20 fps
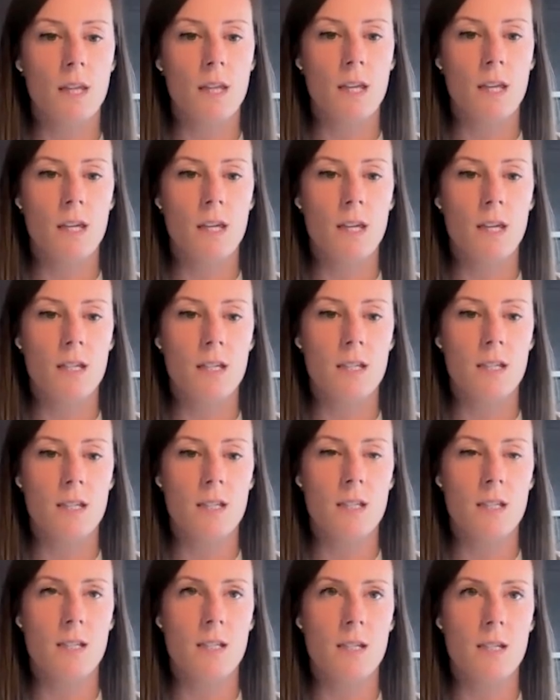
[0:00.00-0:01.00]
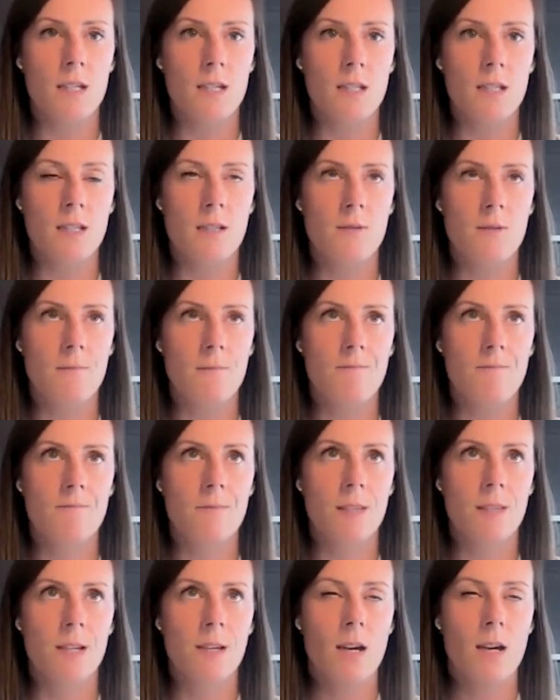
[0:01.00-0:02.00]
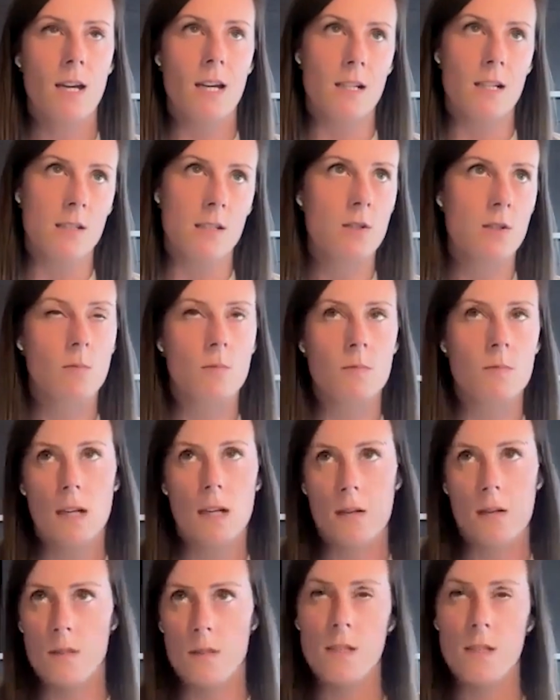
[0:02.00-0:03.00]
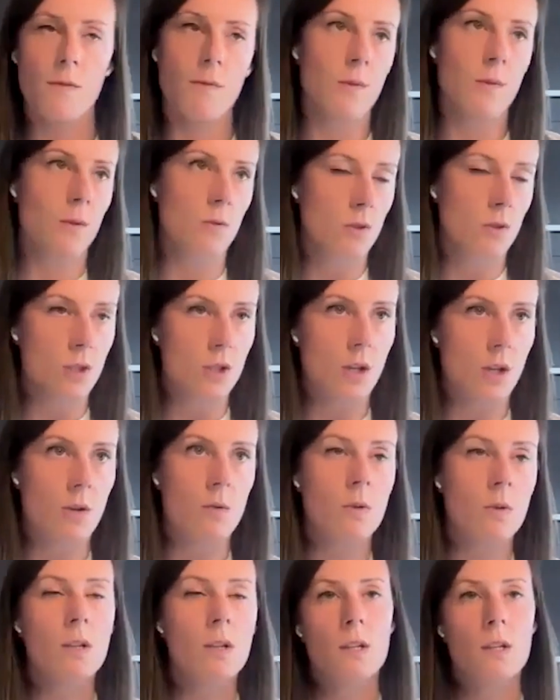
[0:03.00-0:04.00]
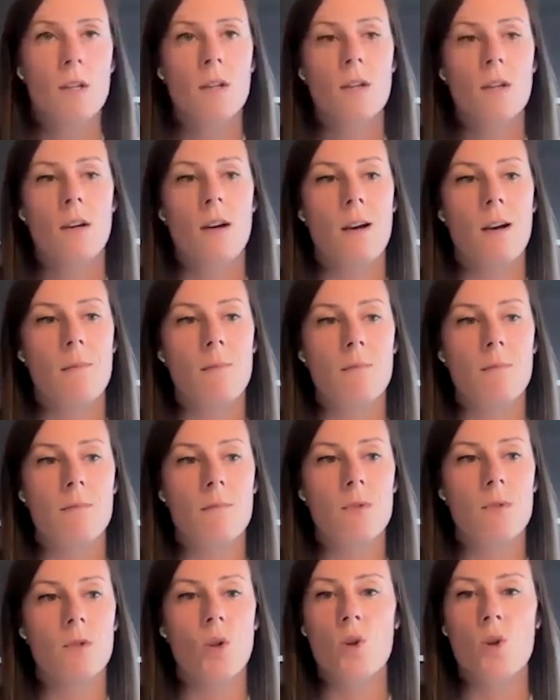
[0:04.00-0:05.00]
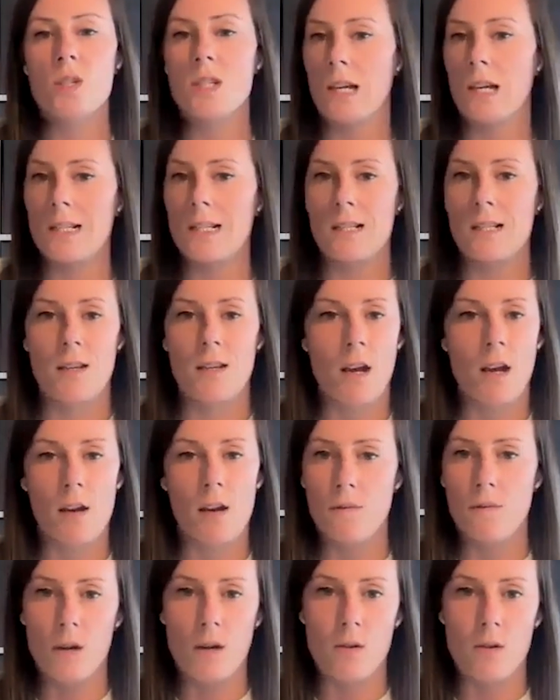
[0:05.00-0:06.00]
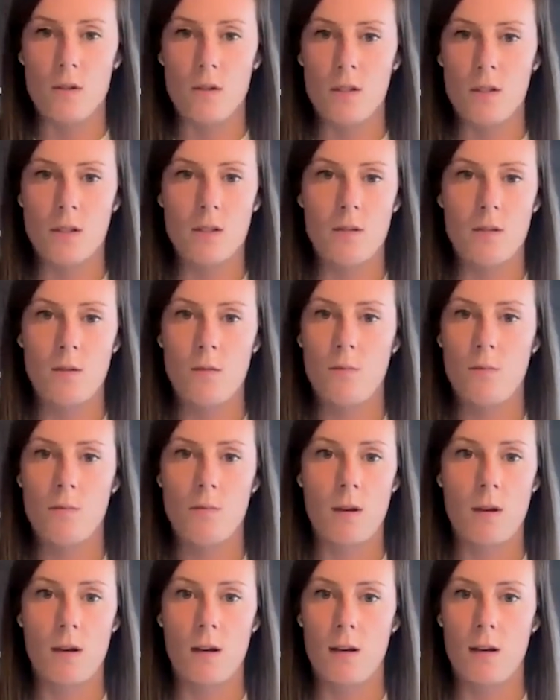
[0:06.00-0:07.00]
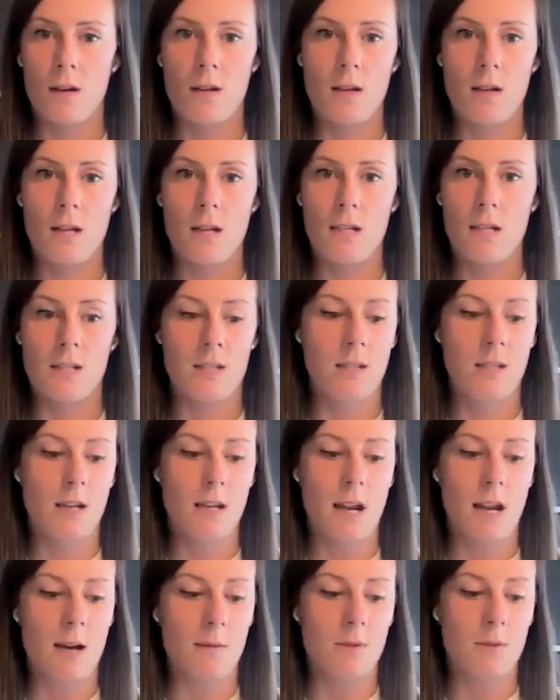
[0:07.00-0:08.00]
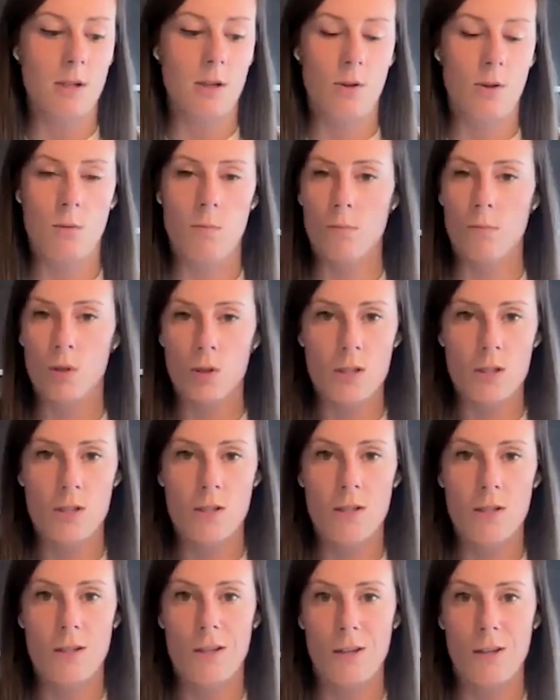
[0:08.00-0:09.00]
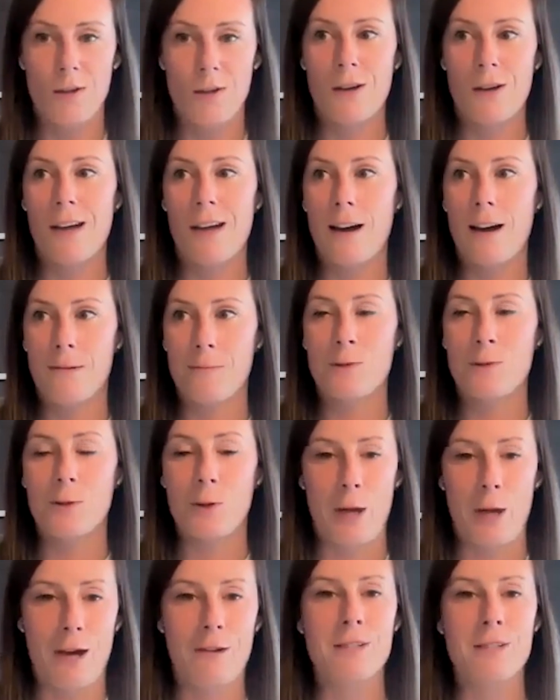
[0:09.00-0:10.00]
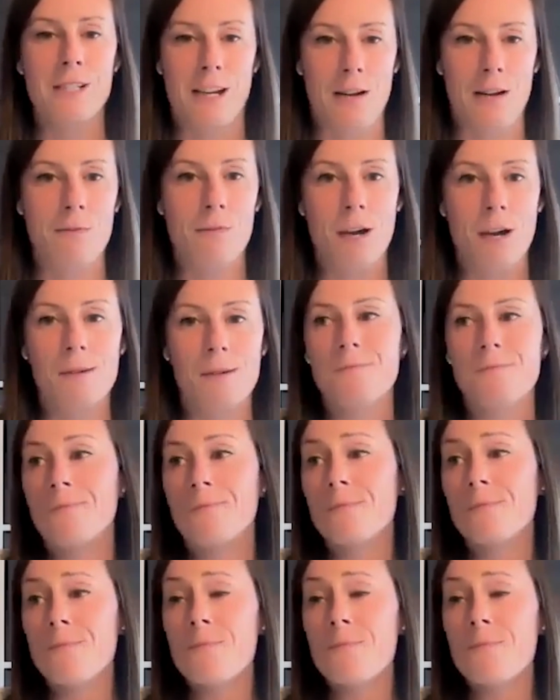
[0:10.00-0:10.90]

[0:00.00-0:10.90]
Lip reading: I think, is again sometimes difficult to do. Noise cancelling headphones is an absolute must. You absolutely have to have that,